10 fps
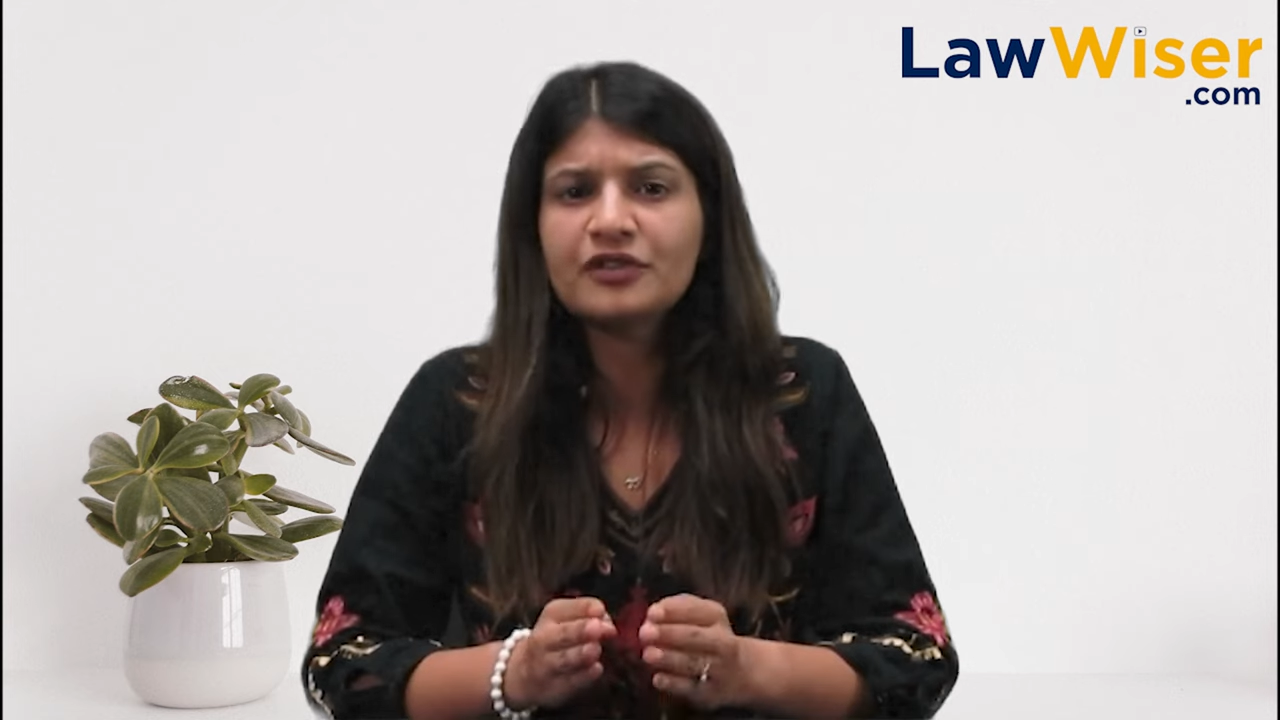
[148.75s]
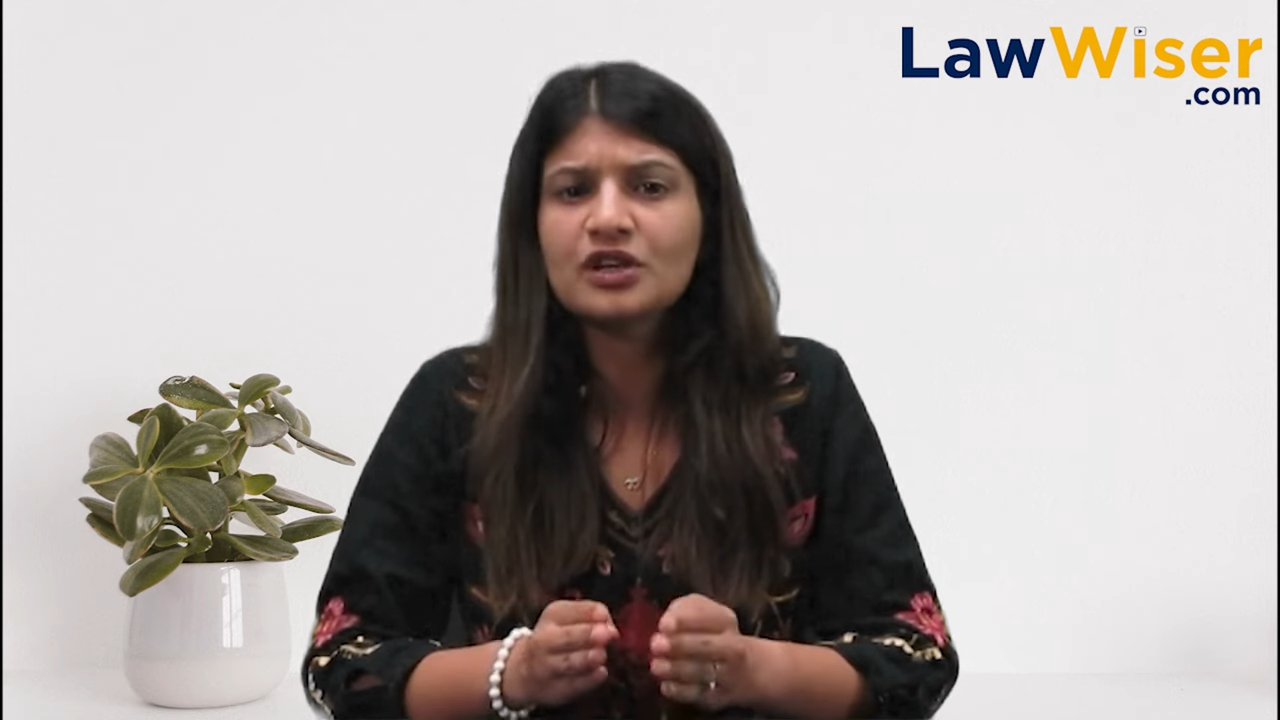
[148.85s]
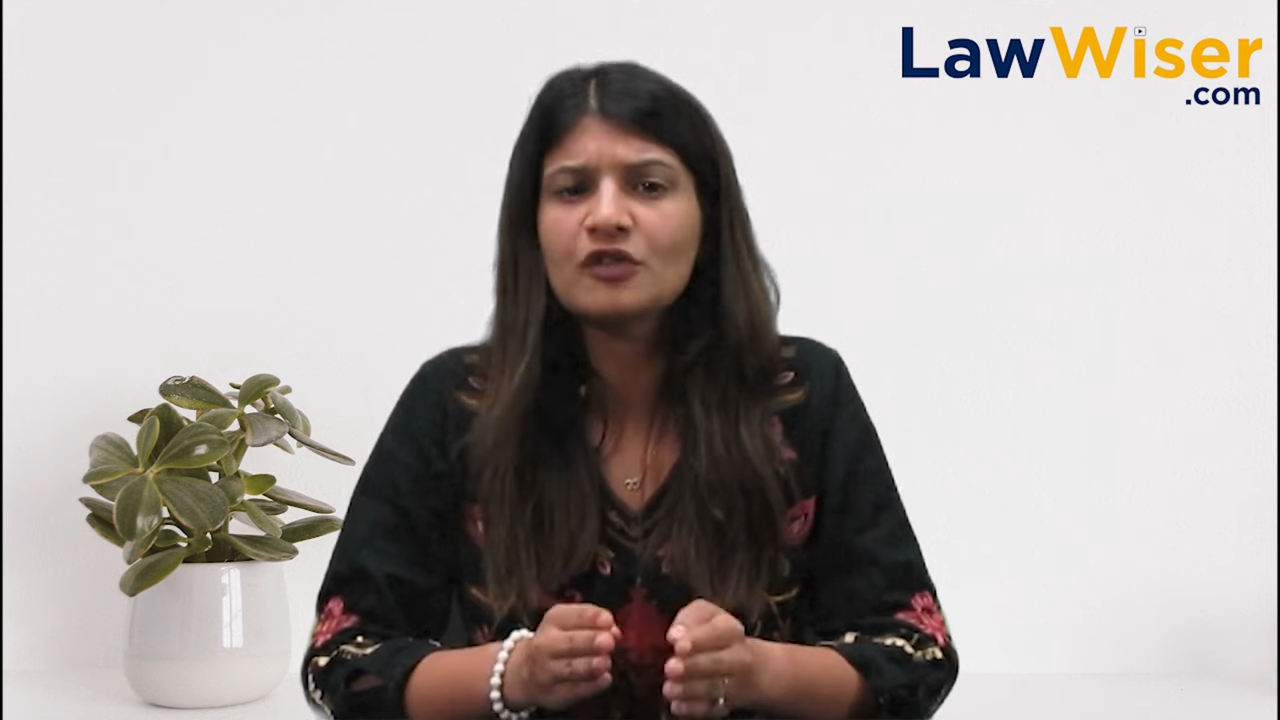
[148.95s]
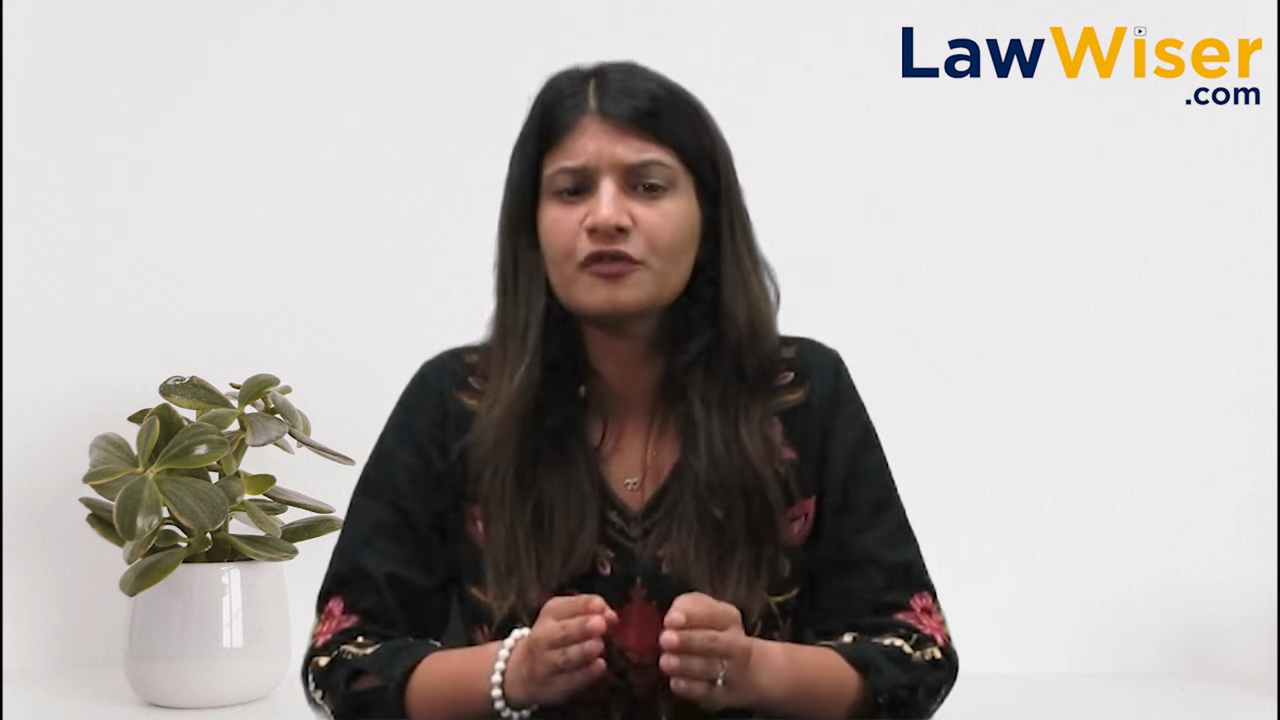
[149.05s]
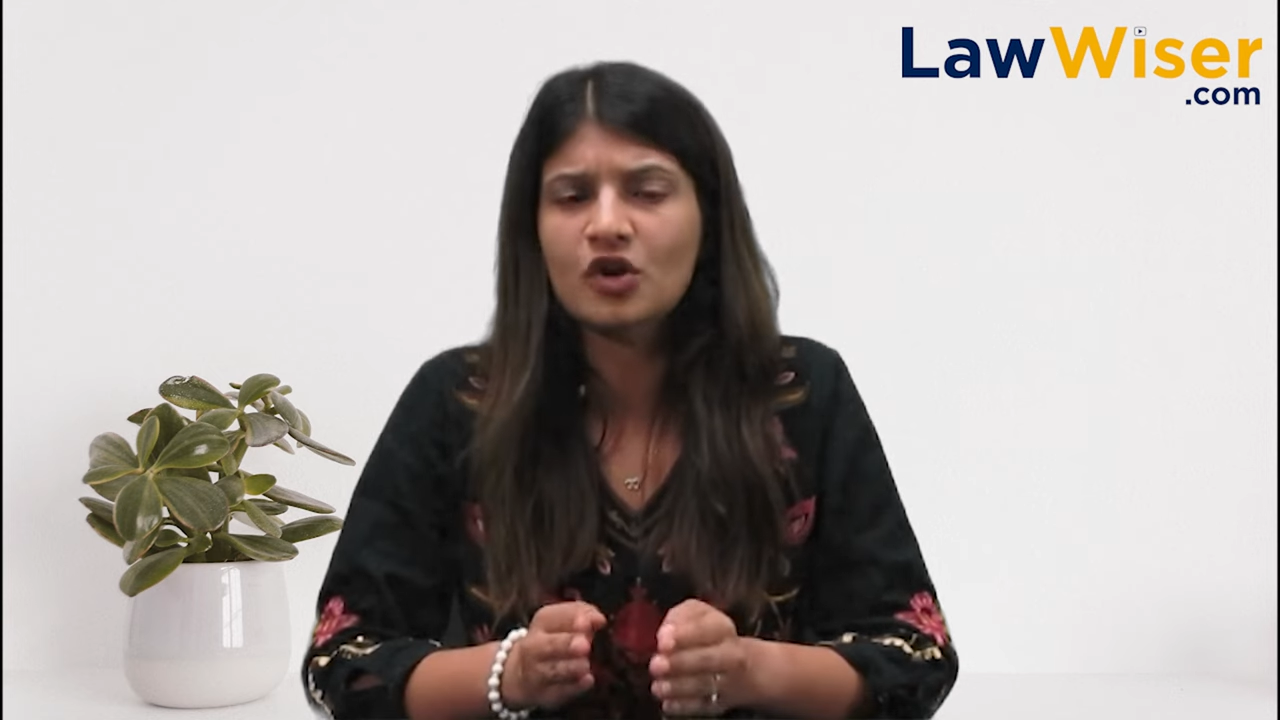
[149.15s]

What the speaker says: free of